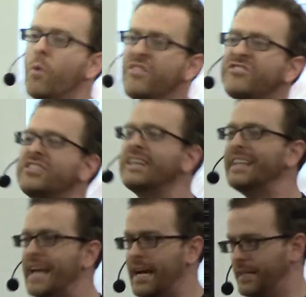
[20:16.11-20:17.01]
with
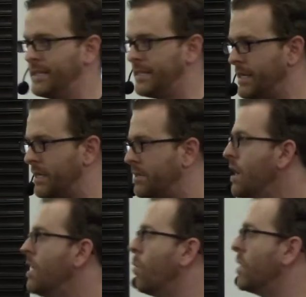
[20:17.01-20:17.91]
celiac disease,
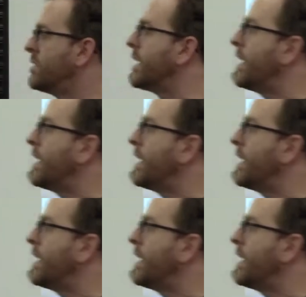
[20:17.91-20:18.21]
once they